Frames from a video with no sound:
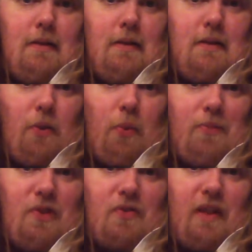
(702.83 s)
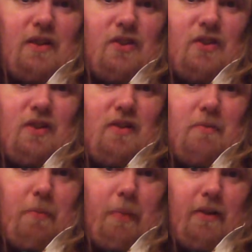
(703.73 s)
The woman's face
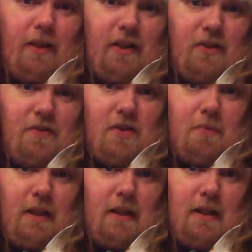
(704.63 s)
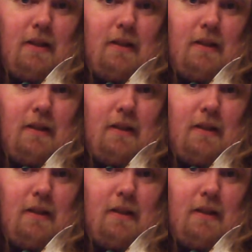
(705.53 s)
peering out of his beard.